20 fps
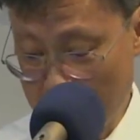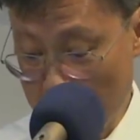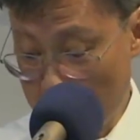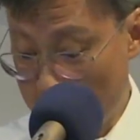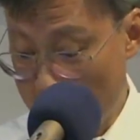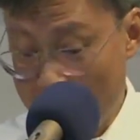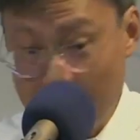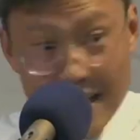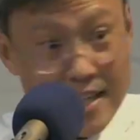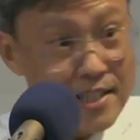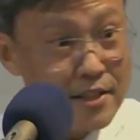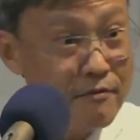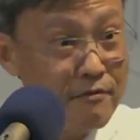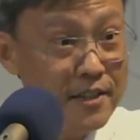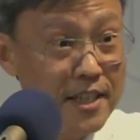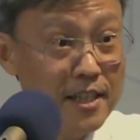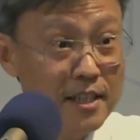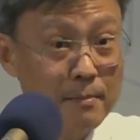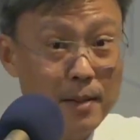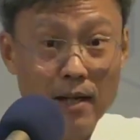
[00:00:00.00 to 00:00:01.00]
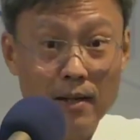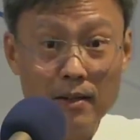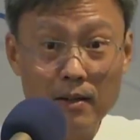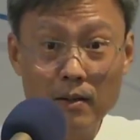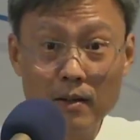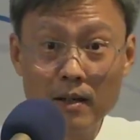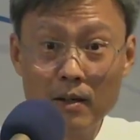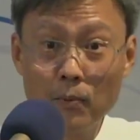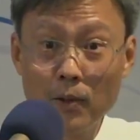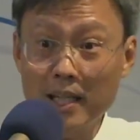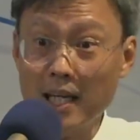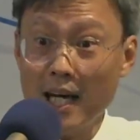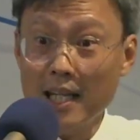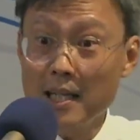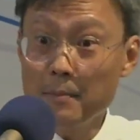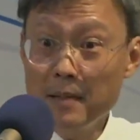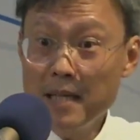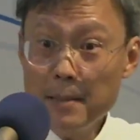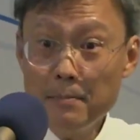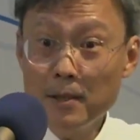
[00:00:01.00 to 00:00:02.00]
Far less fear about what other
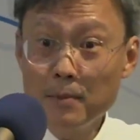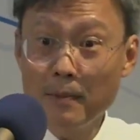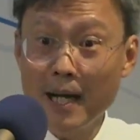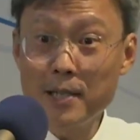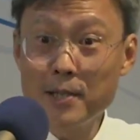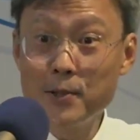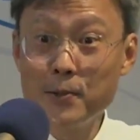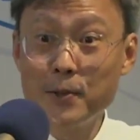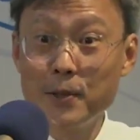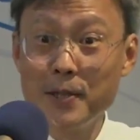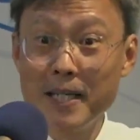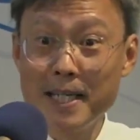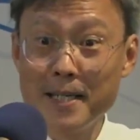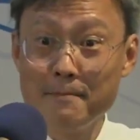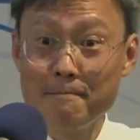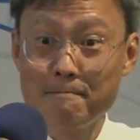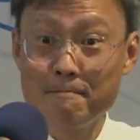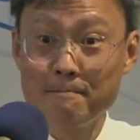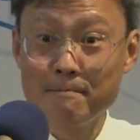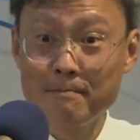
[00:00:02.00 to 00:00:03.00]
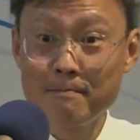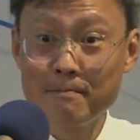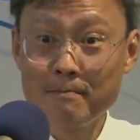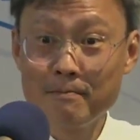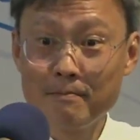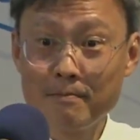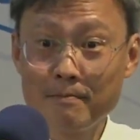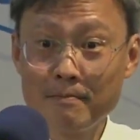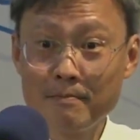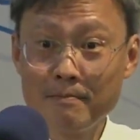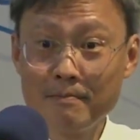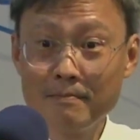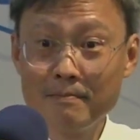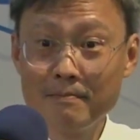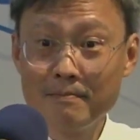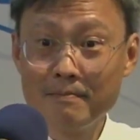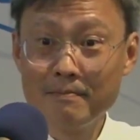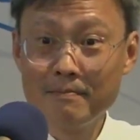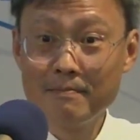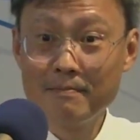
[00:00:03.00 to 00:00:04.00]
people might do to him.
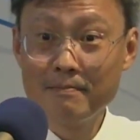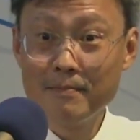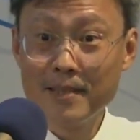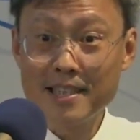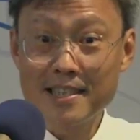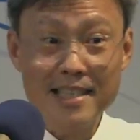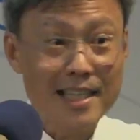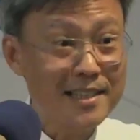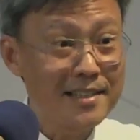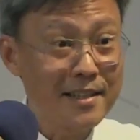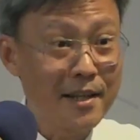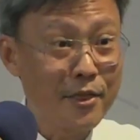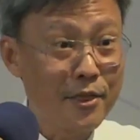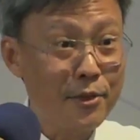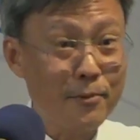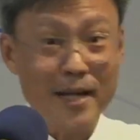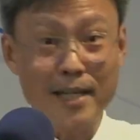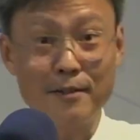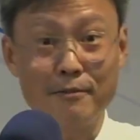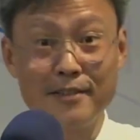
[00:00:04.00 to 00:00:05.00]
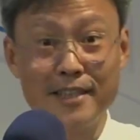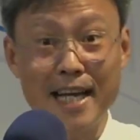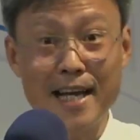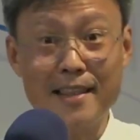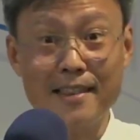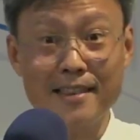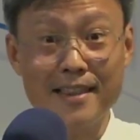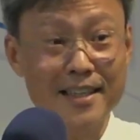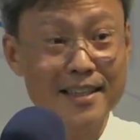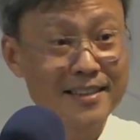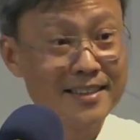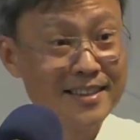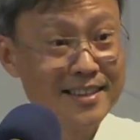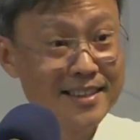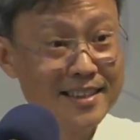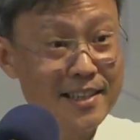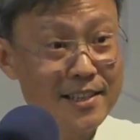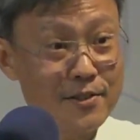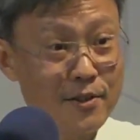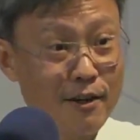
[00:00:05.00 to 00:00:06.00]
Because that's the threat of death,
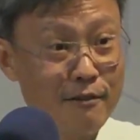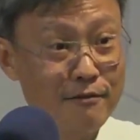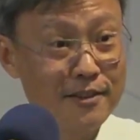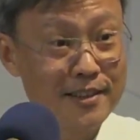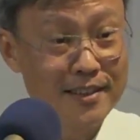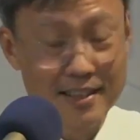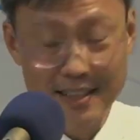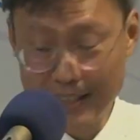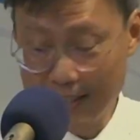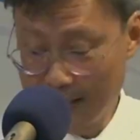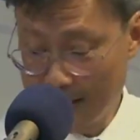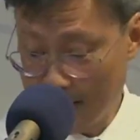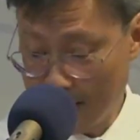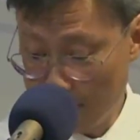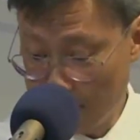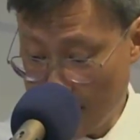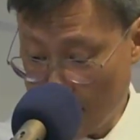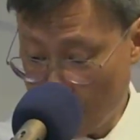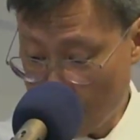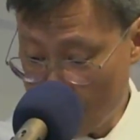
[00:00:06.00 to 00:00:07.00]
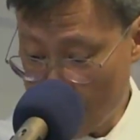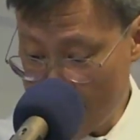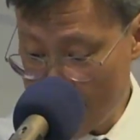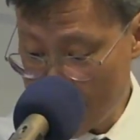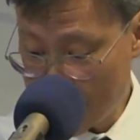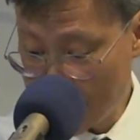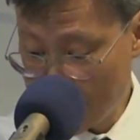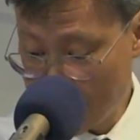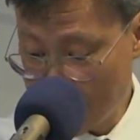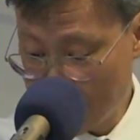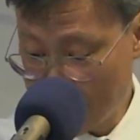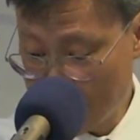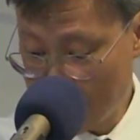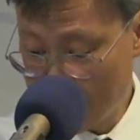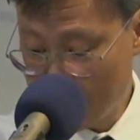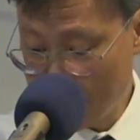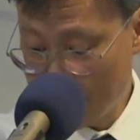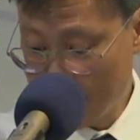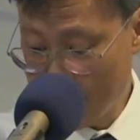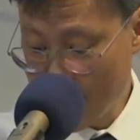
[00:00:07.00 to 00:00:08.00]
that's often the big threat.
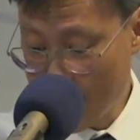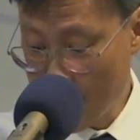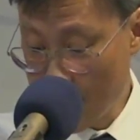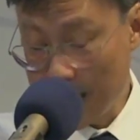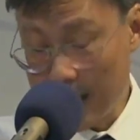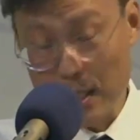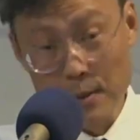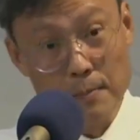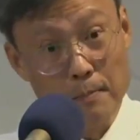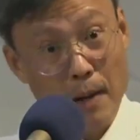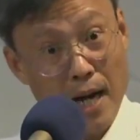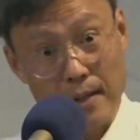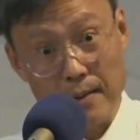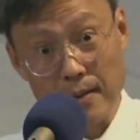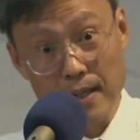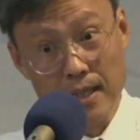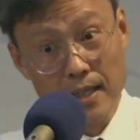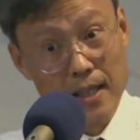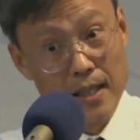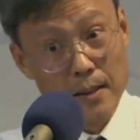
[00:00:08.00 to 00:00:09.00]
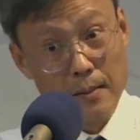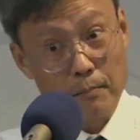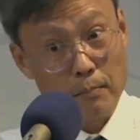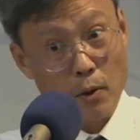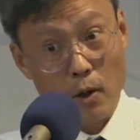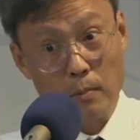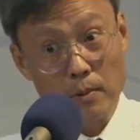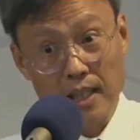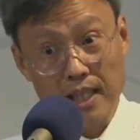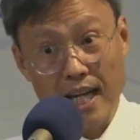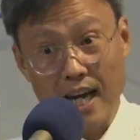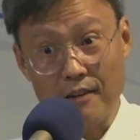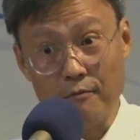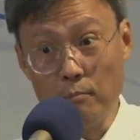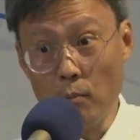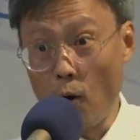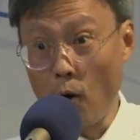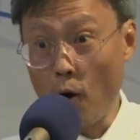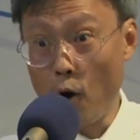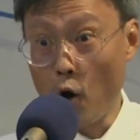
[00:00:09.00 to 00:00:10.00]
He might probably have
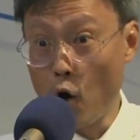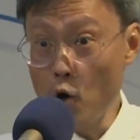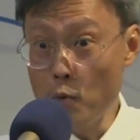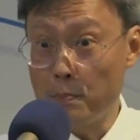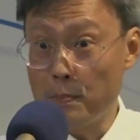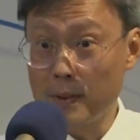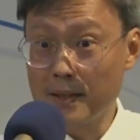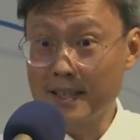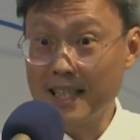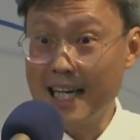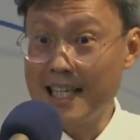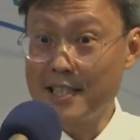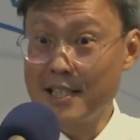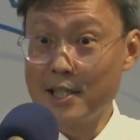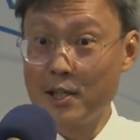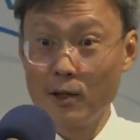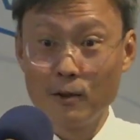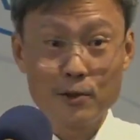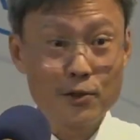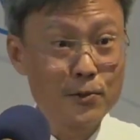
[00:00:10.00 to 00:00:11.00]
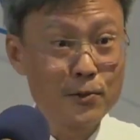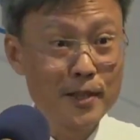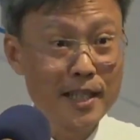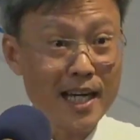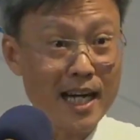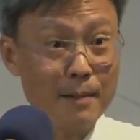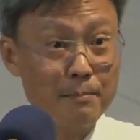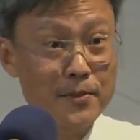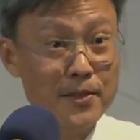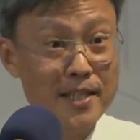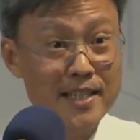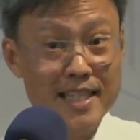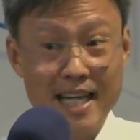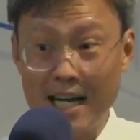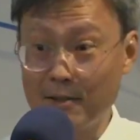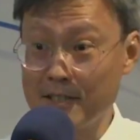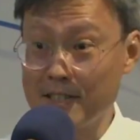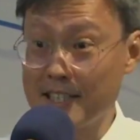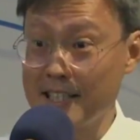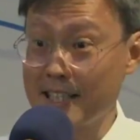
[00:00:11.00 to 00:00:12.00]
more hope as he goes through the ups and
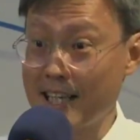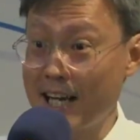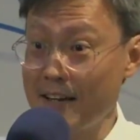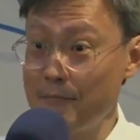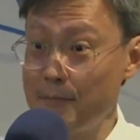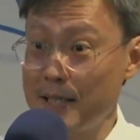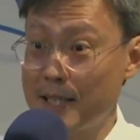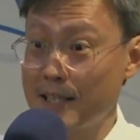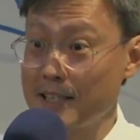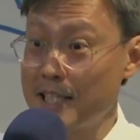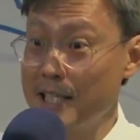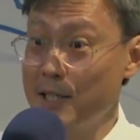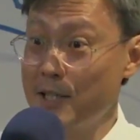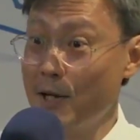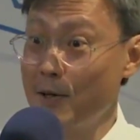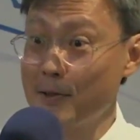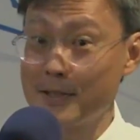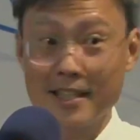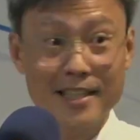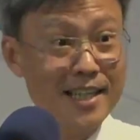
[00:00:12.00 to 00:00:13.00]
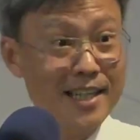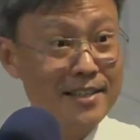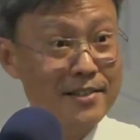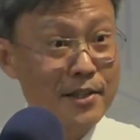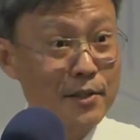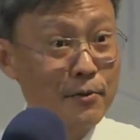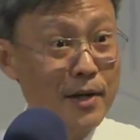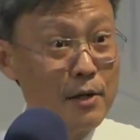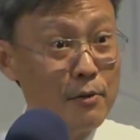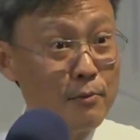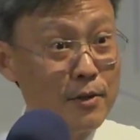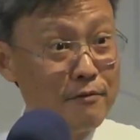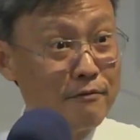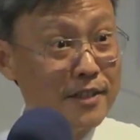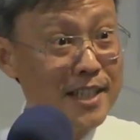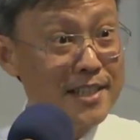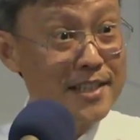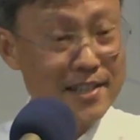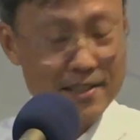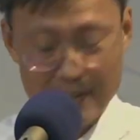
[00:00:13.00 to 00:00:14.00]
downs in life because he knows that there's a great
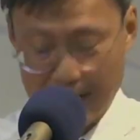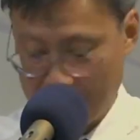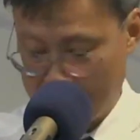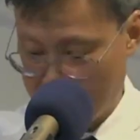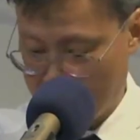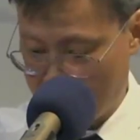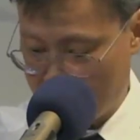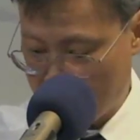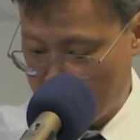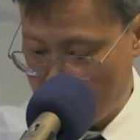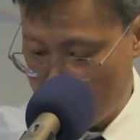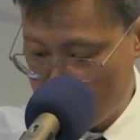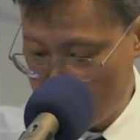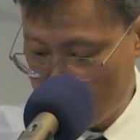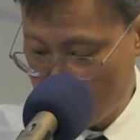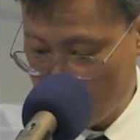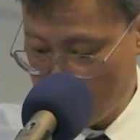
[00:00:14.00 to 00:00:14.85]
reversal that's going to come